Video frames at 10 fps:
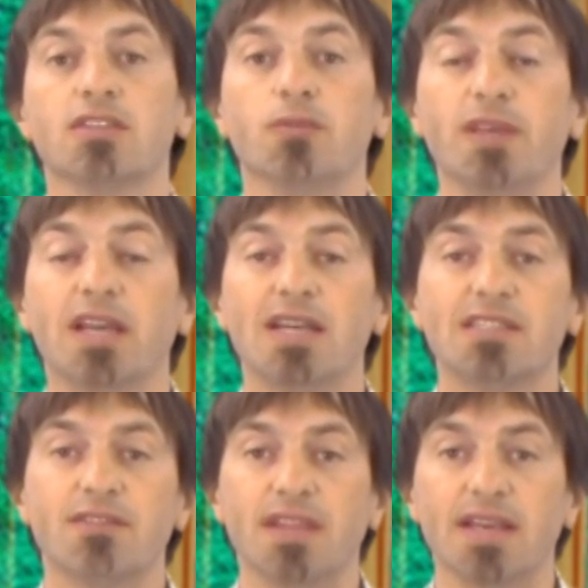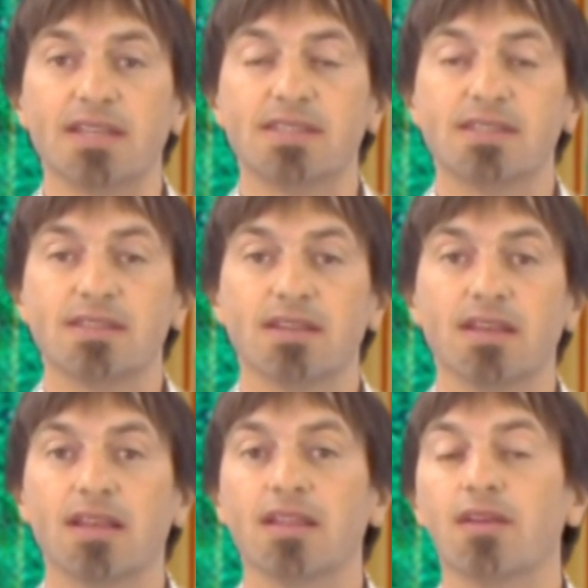So because of this,
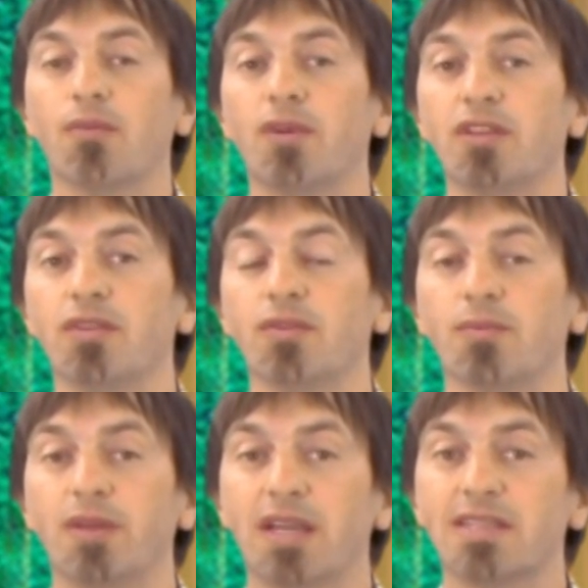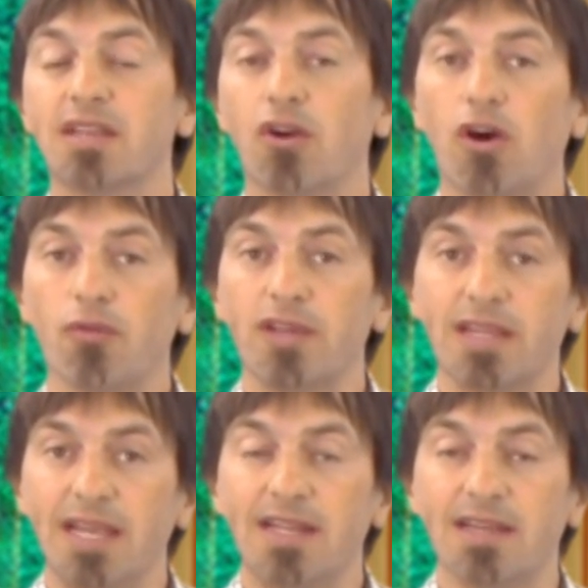because they're all
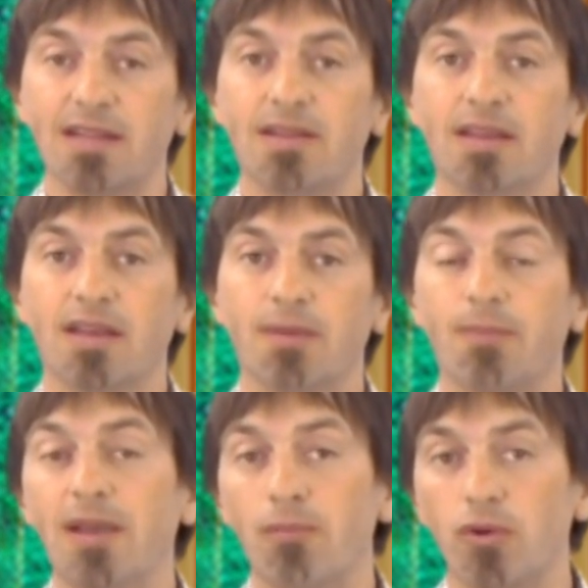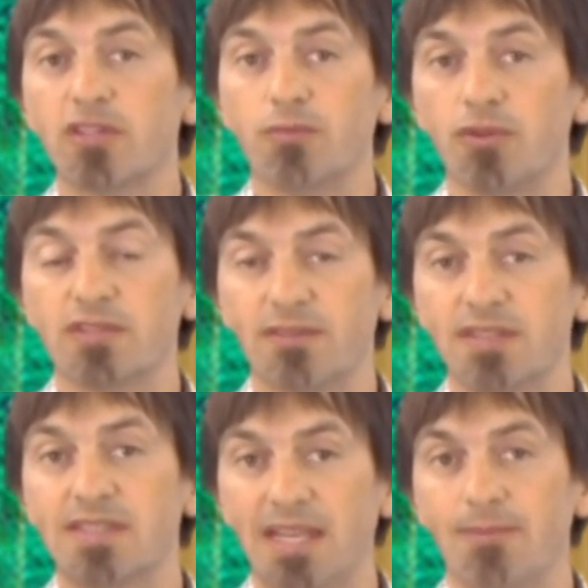related by multiples of
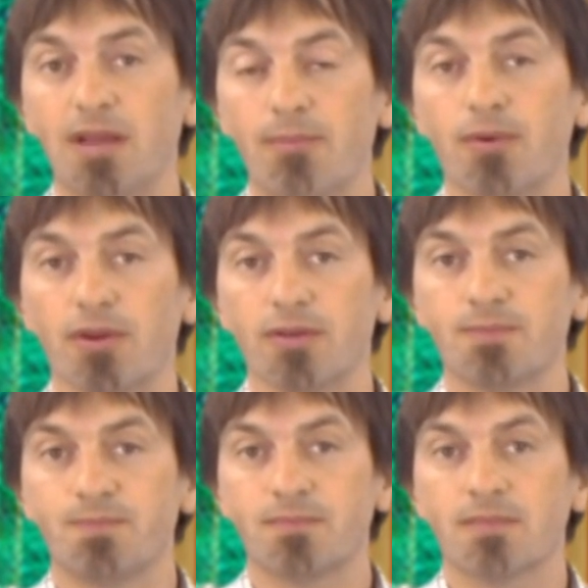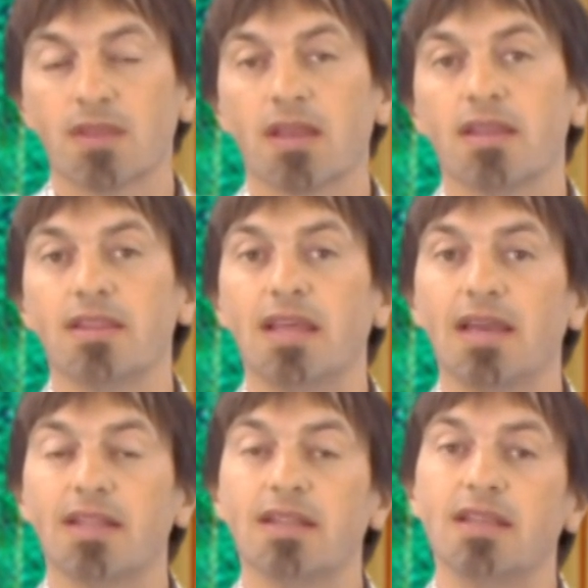the same number,
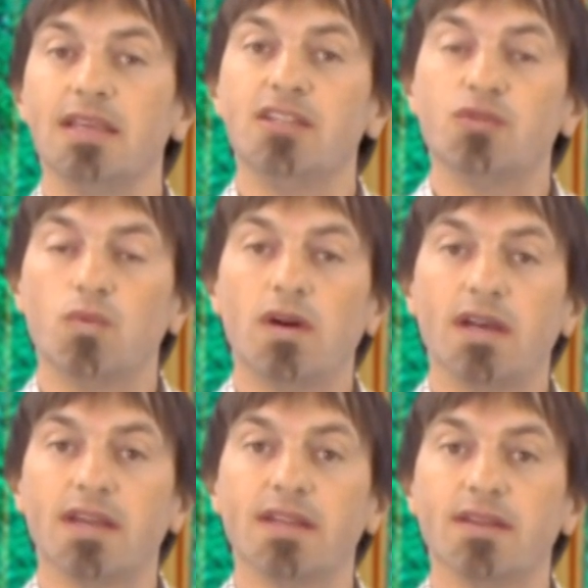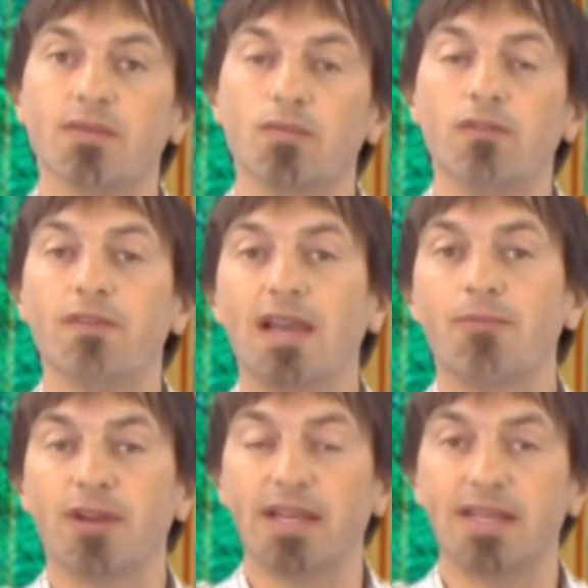then each one will
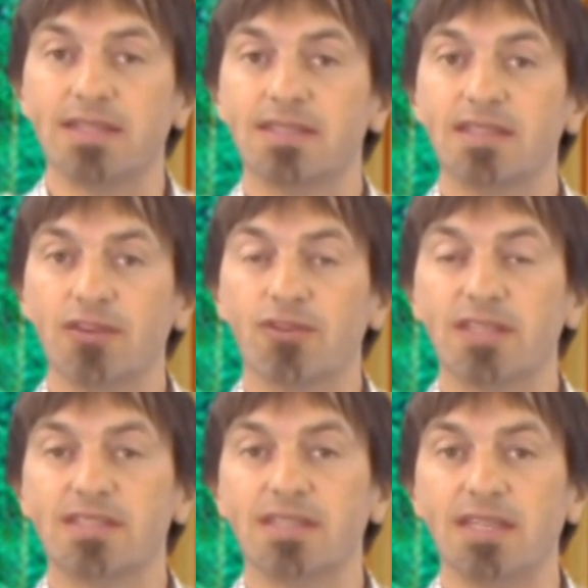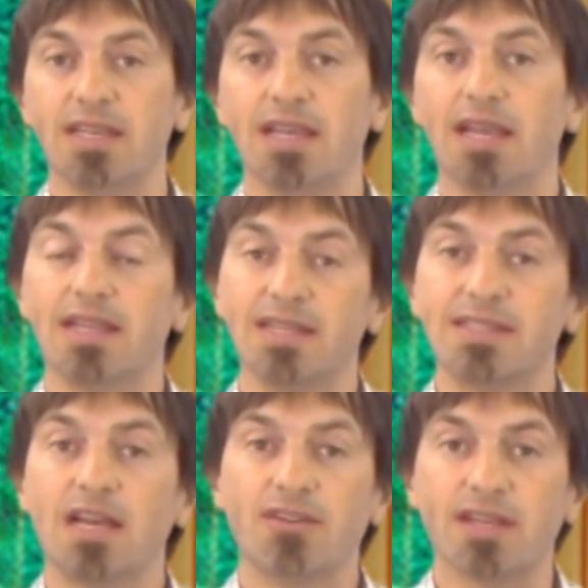vibrate in synchronicity and they
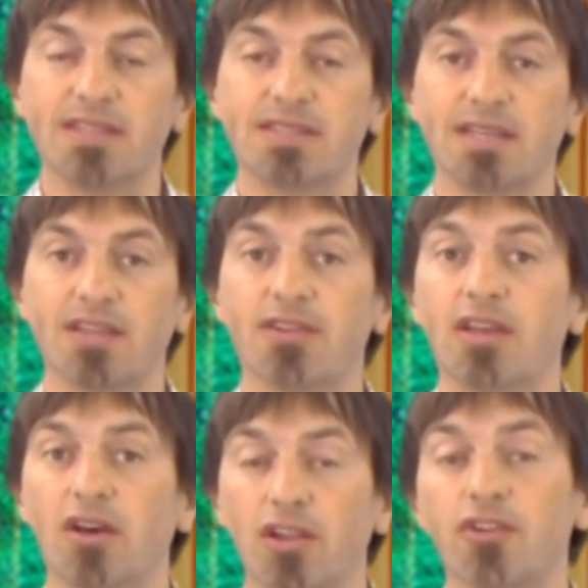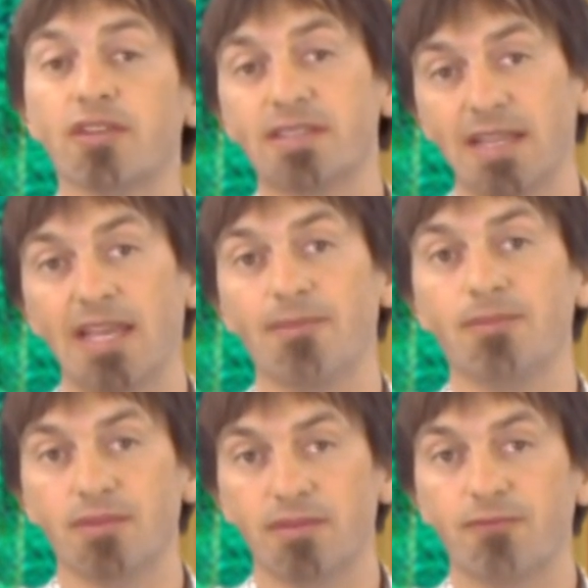sound nice together. They all are the
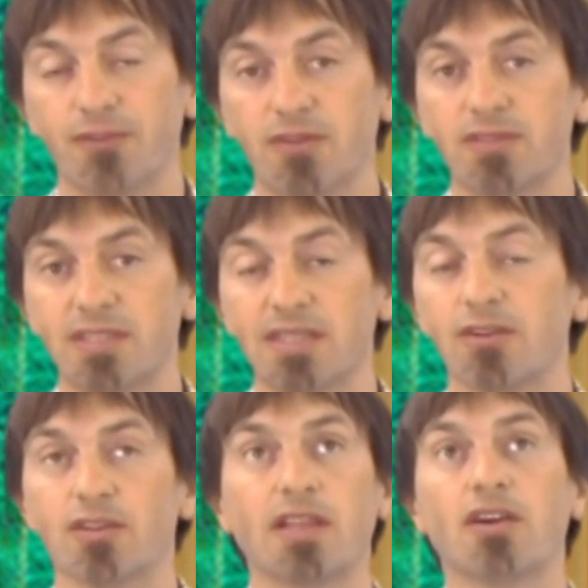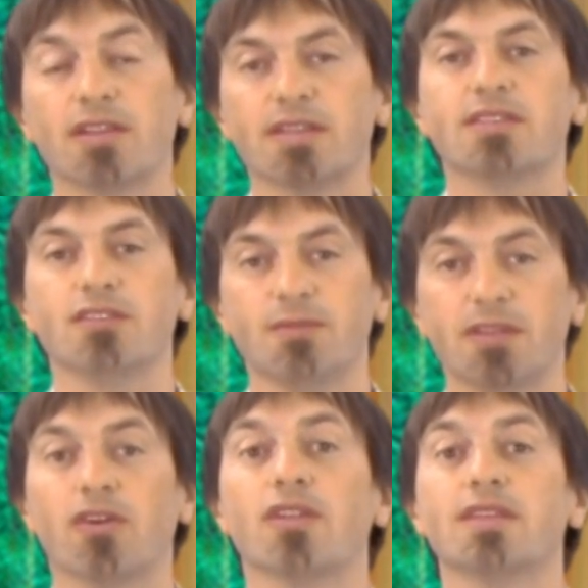same frequency, or they're all
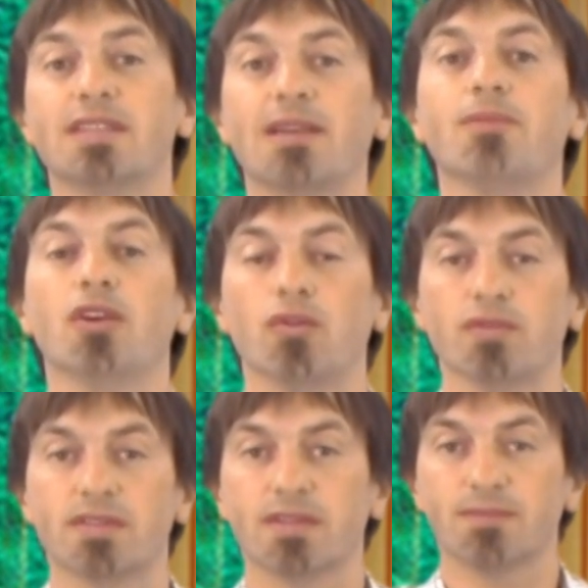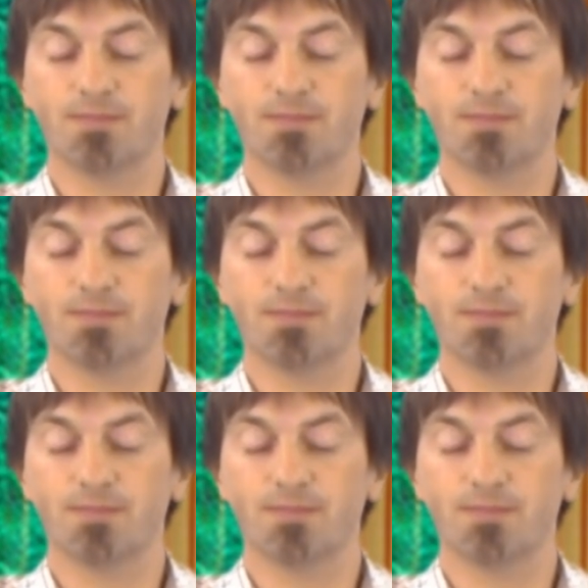the same note.